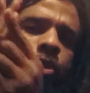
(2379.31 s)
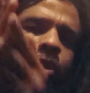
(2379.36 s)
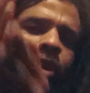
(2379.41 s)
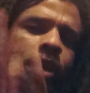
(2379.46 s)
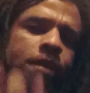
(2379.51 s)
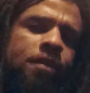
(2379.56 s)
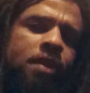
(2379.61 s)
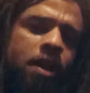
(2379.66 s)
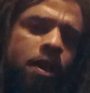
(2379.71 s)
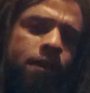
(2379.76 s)
you
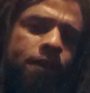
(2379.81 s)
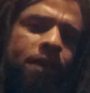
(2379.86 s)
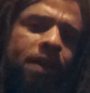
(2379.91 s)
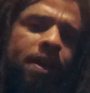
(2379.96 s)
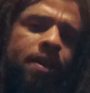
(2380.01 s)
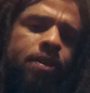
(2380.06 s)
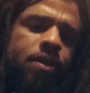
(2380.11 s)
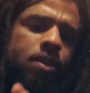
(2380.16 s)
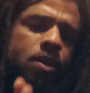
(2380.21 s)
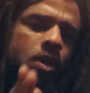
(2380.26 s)
have any
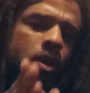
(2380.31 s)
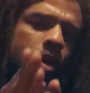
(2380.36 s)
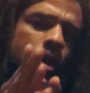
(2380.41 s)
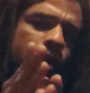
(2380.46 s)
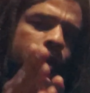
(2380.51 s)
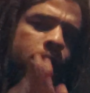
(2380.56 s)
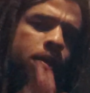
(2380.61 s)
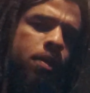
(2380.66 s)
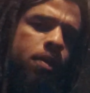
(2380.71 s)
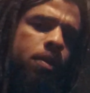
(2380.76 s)
advice to
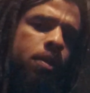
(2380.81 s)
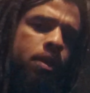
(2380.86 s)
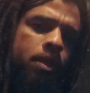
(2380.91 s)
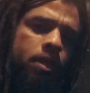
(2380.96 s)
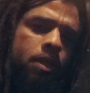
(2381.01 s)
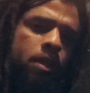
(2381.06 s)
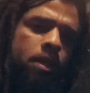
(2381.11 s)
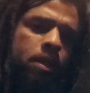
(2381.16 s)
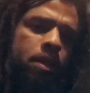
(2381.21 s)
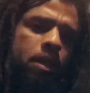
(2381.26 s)
all
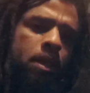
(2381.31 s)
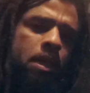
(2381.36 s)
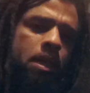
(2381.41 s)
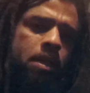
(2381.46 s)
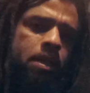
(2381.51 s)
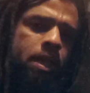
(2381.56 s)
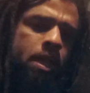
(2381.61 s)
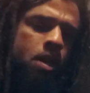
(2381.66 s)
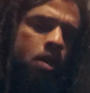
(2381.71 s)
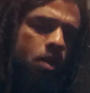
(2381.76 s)
the
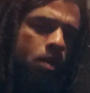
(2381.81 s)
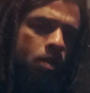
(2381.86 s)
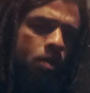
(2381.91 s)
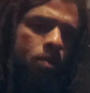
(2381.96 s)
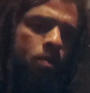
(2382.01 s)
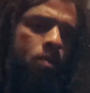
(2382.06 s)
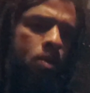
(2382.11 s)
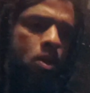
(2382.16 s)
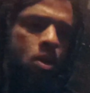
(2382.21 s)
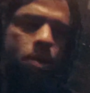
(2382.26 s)
kids that are,
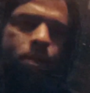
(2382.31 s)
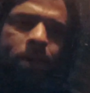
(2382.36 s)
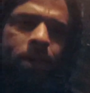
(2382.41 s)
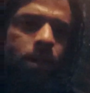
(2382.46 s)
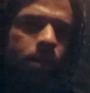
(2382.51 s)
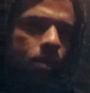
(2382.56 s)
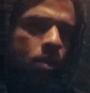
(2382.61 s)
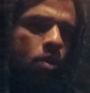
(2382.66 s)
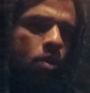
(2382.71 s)
you know, making their